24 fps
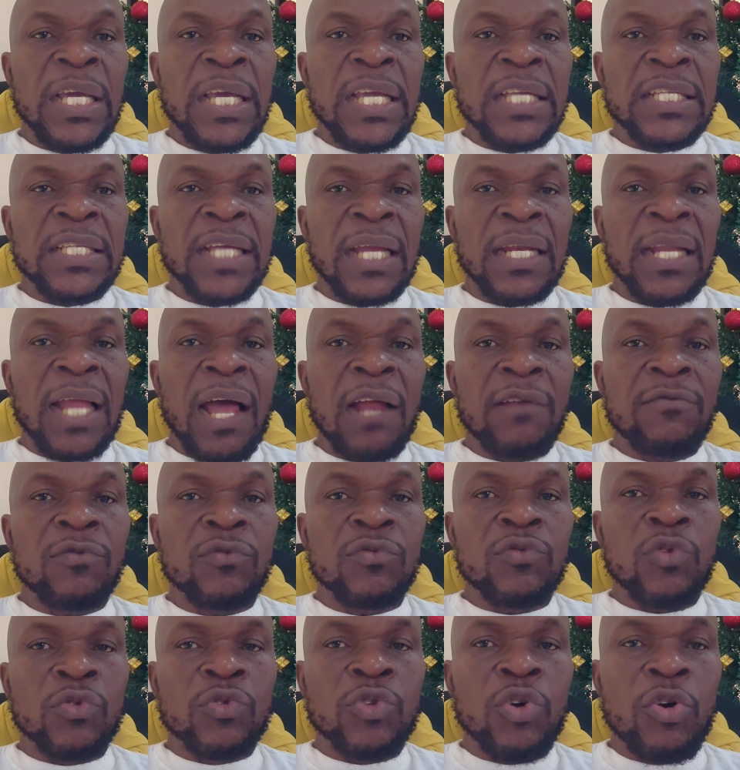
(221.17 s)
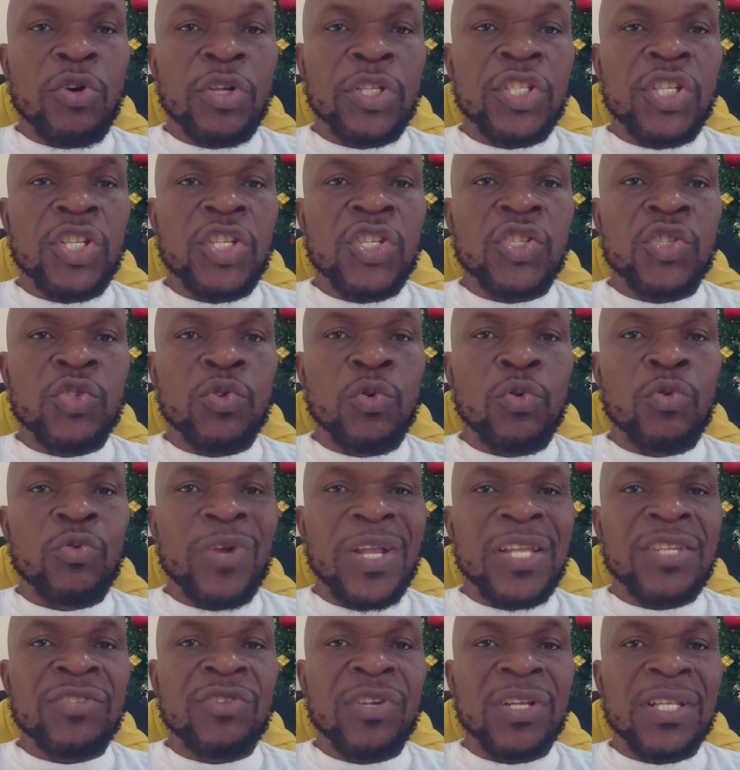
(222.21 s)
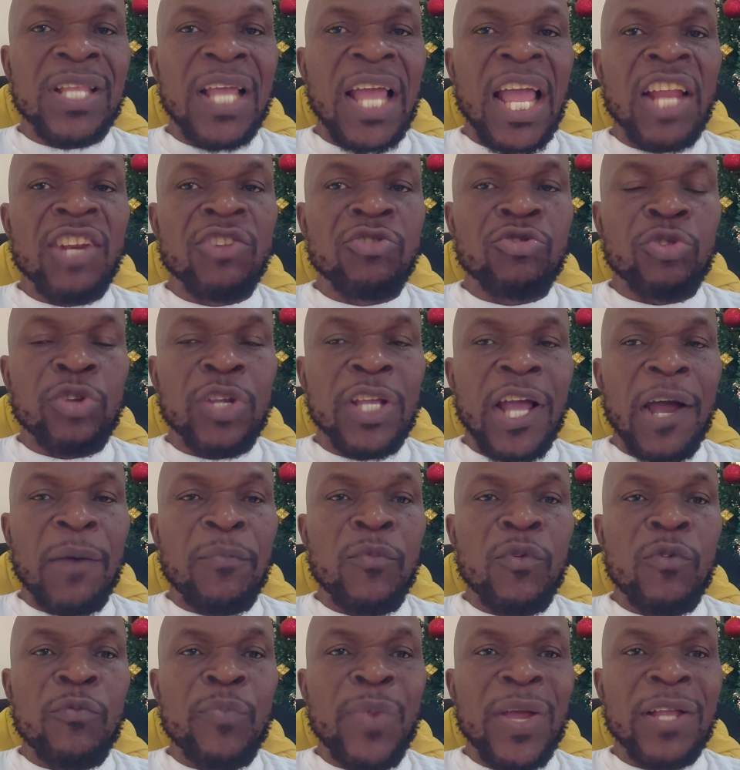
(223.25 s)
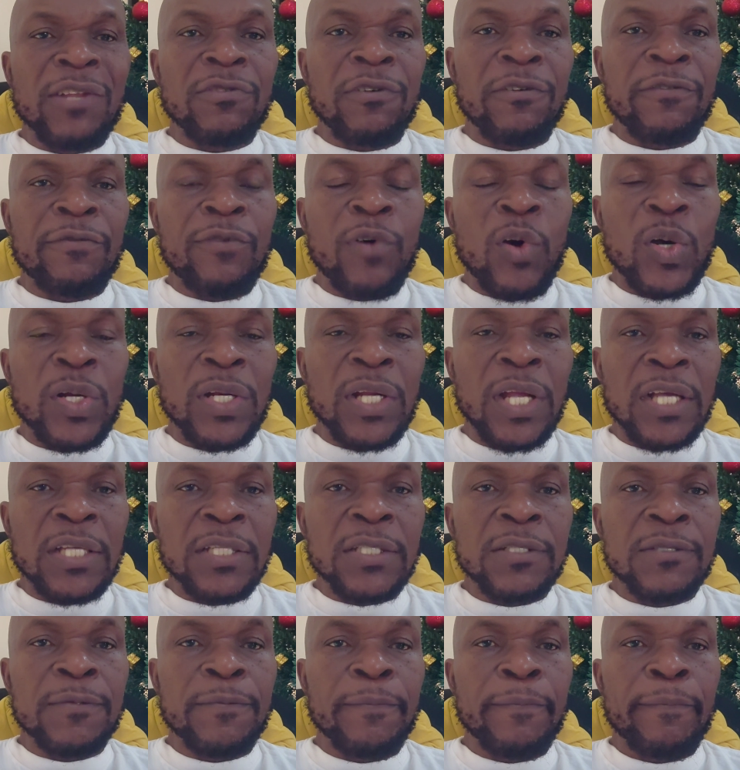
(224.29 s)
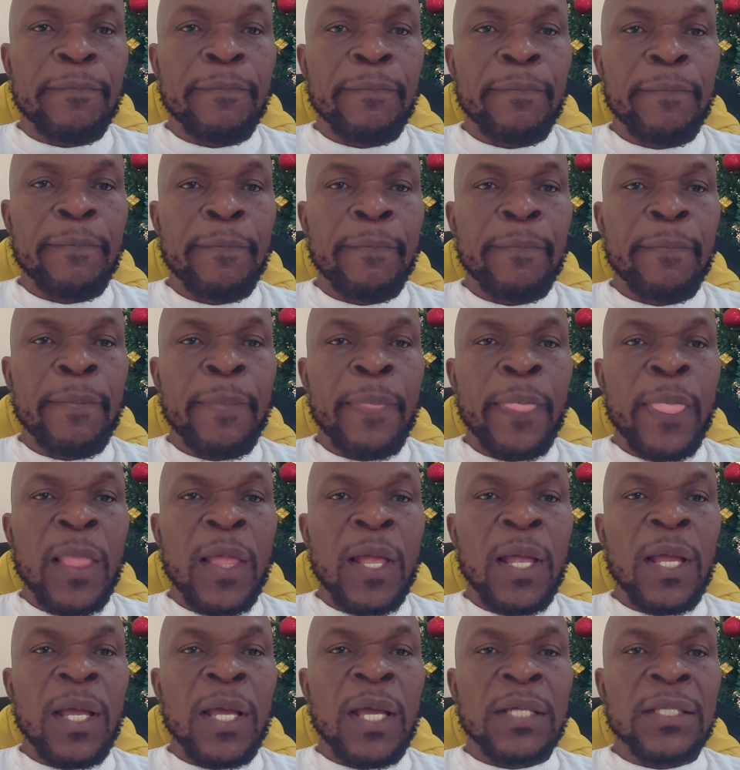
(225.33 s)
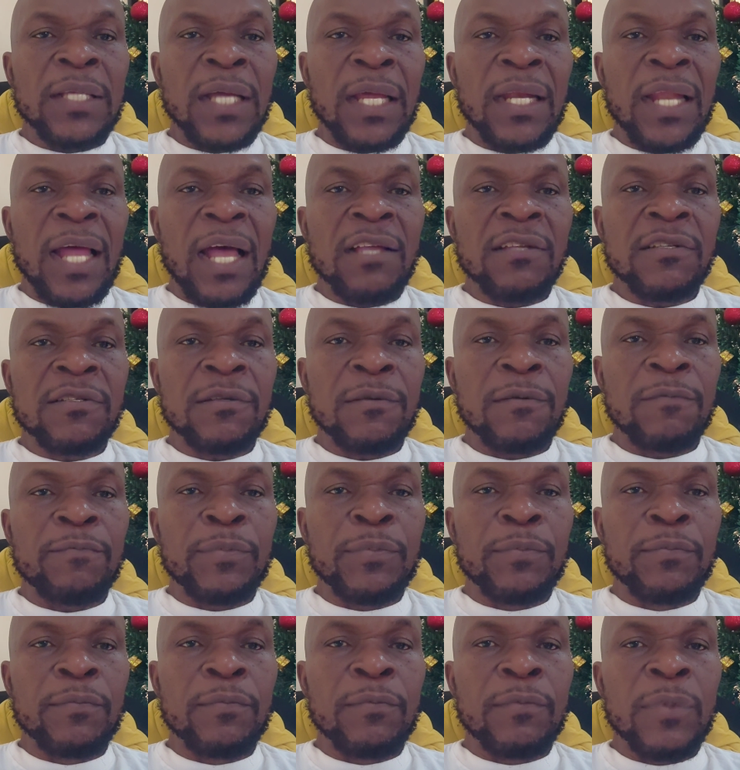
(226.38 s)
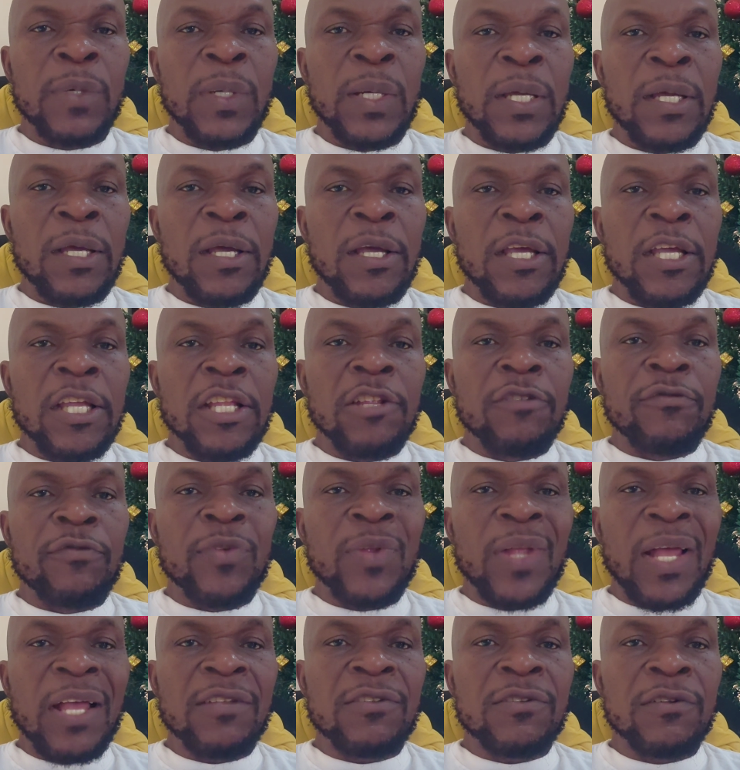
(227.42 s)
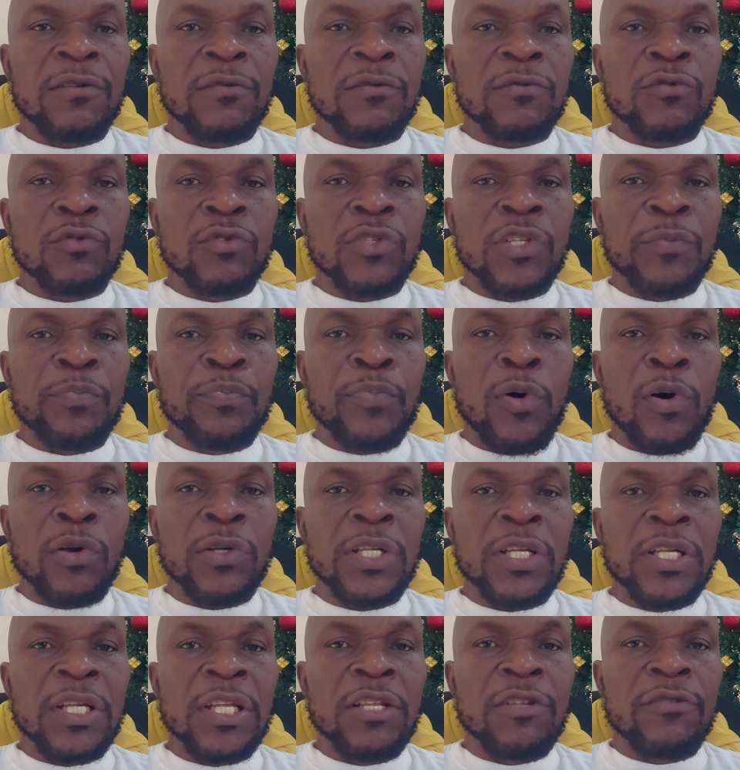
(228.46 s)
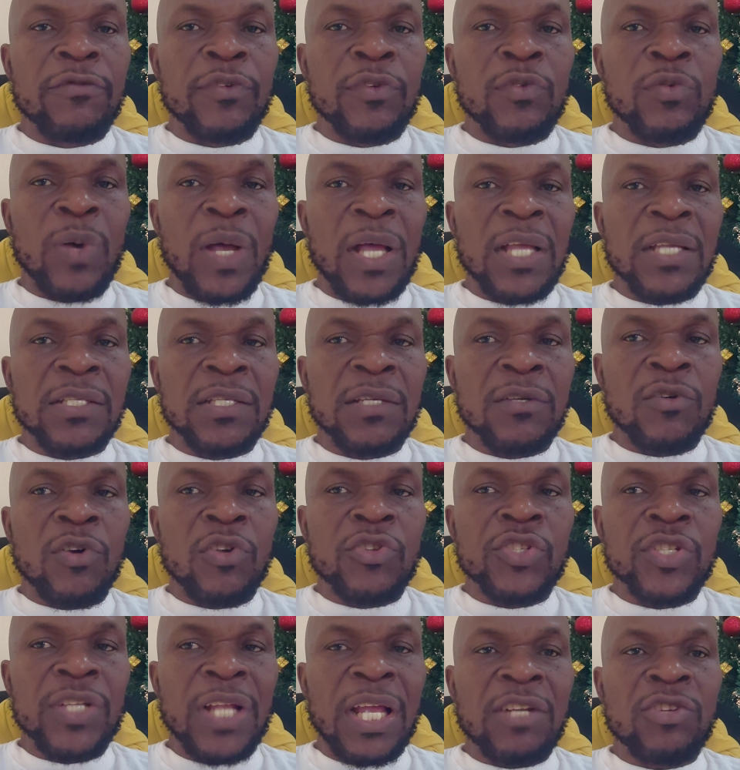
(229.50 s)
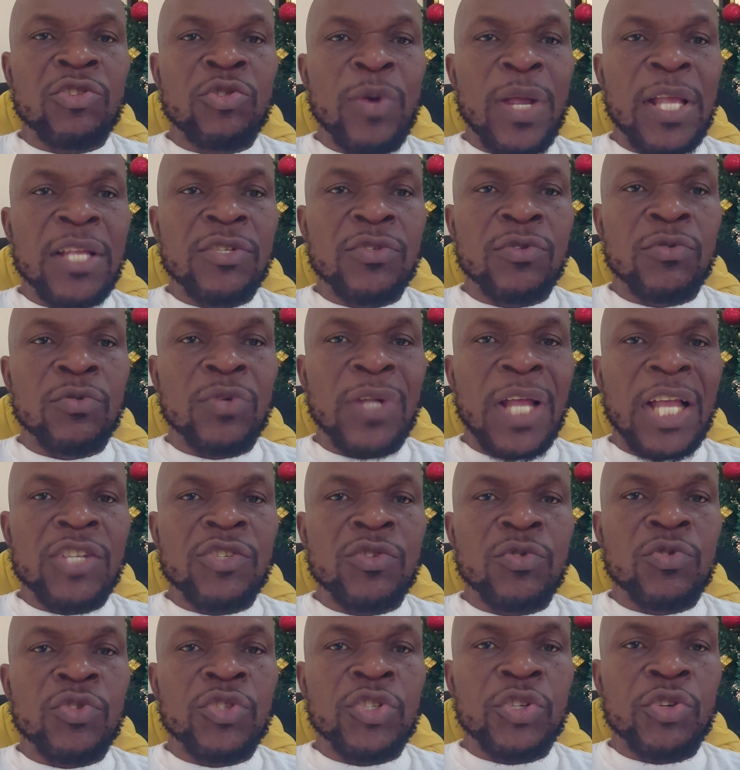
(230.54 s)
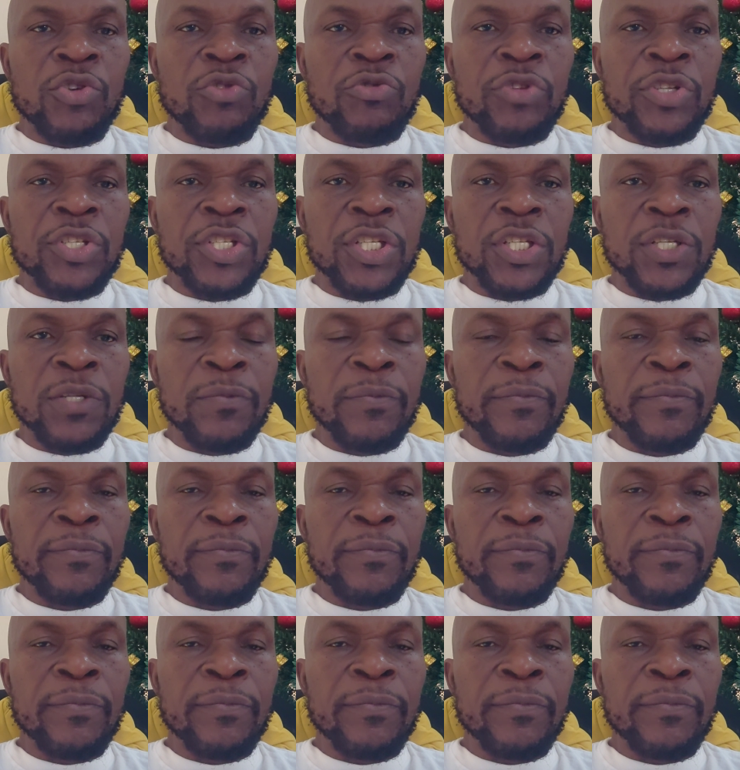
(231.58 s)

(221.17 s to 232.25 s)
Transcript: It allowed authorities to restrict entry and movement of foreigners. It allows individuals to deport individuals considered threats to national security,